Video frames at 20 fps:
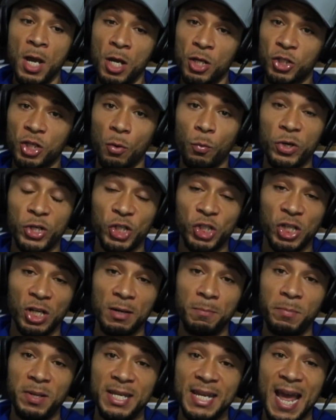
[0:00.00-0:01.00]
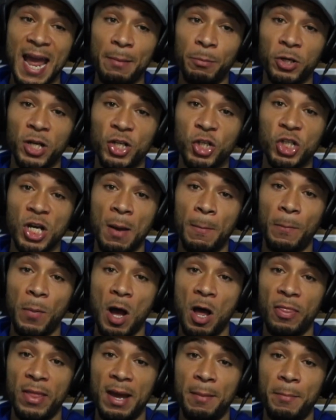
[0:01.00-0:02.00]
so we should be able to jump
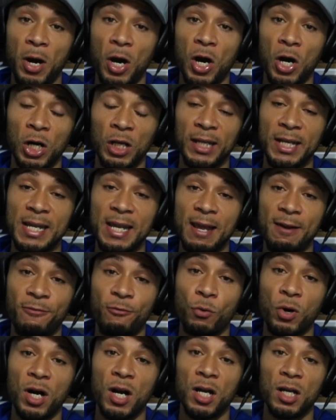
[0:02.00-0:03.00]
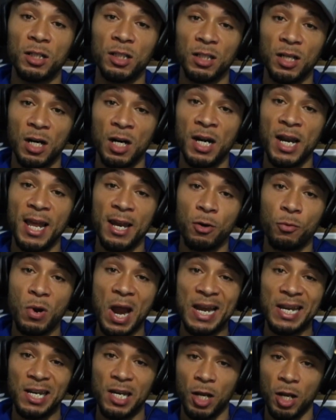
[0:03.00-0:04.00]
on them early if we're alert and
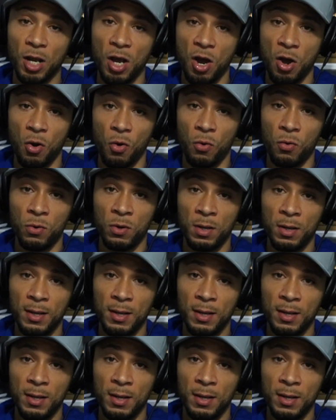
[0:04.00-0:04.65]
ready to go.